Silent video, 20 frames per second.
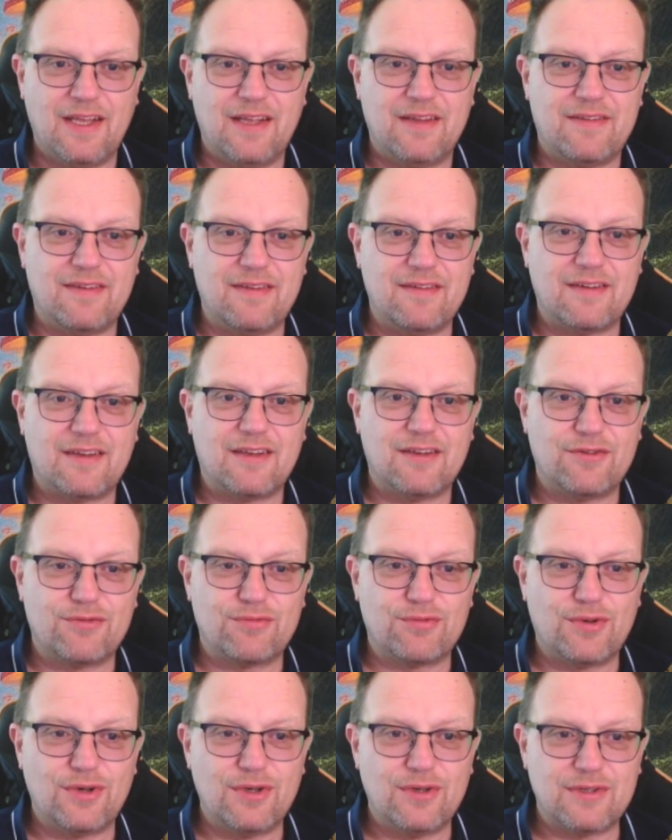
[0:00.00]
Zendikar's
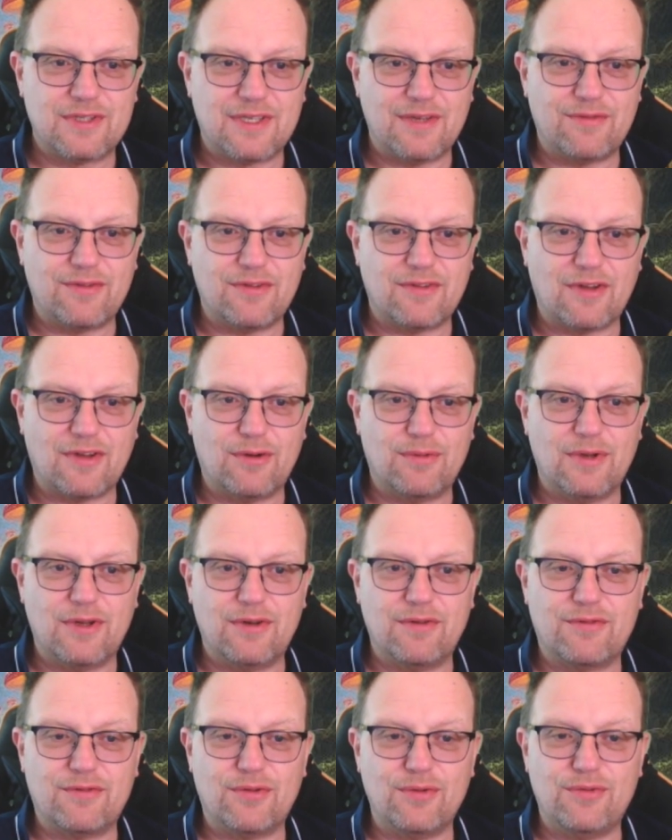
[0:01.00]
Roil gives us a whole
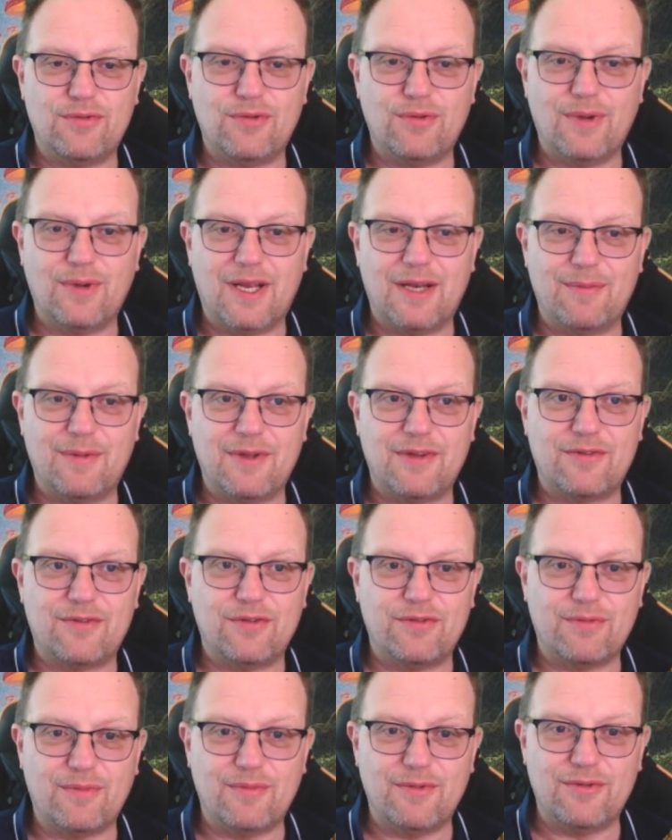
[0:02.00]
load of 2-2
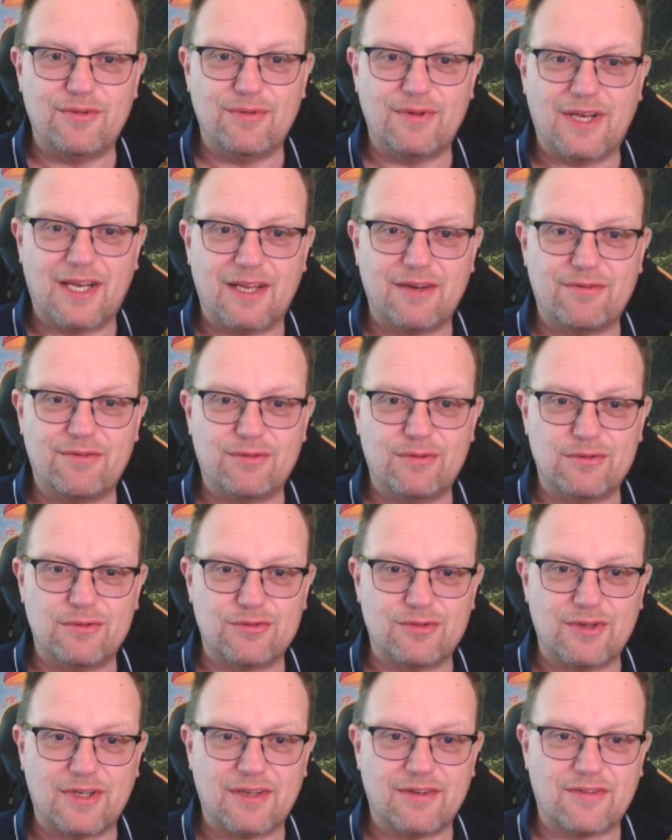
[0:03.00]
elementals when we do the landfall
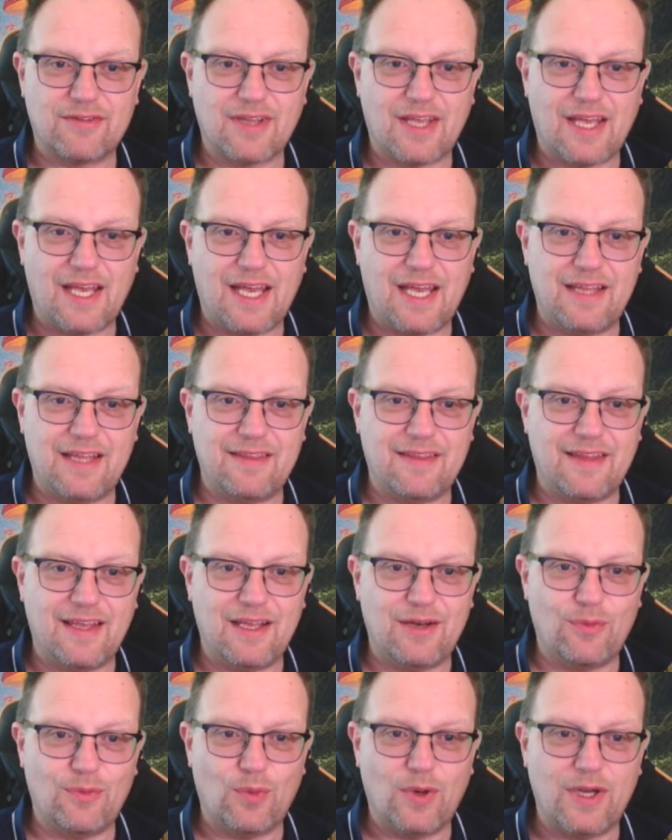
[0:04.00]
triggers, and
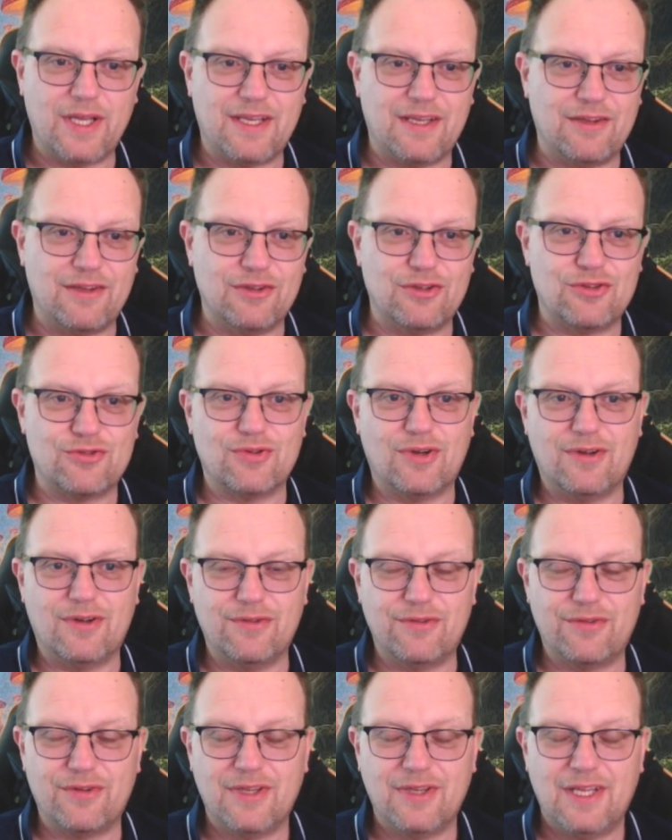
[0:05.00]
then Awakening the
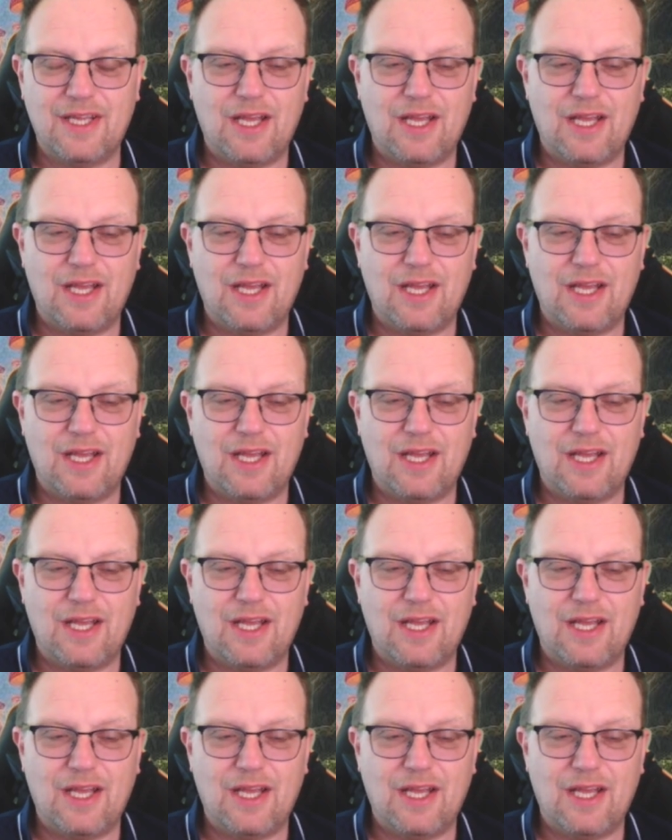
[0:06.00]
Trolls.